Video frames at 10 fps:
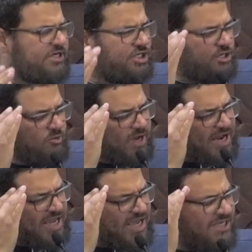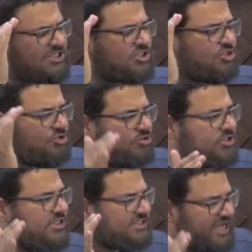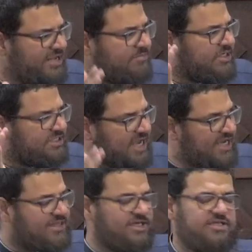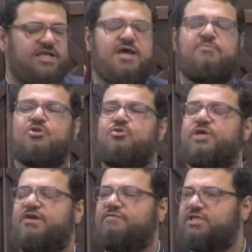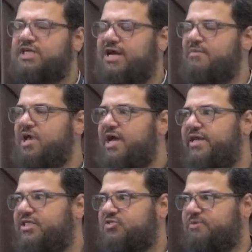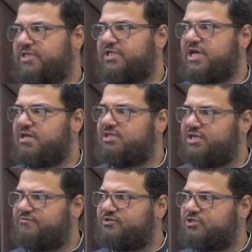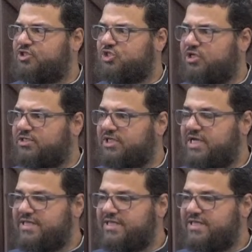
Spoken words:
You know what? I can't just do the same exact thing that I've been doing every time and expecting a different results.